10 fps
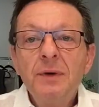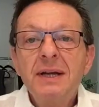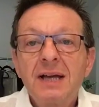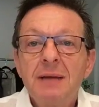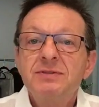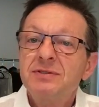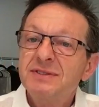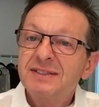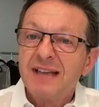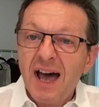when it comes to
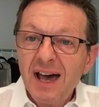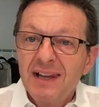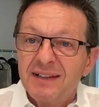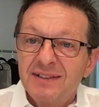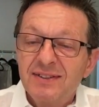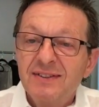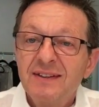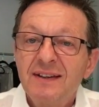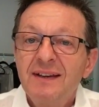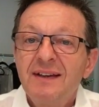solids,
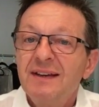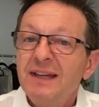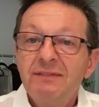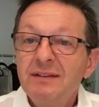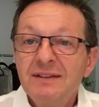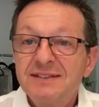even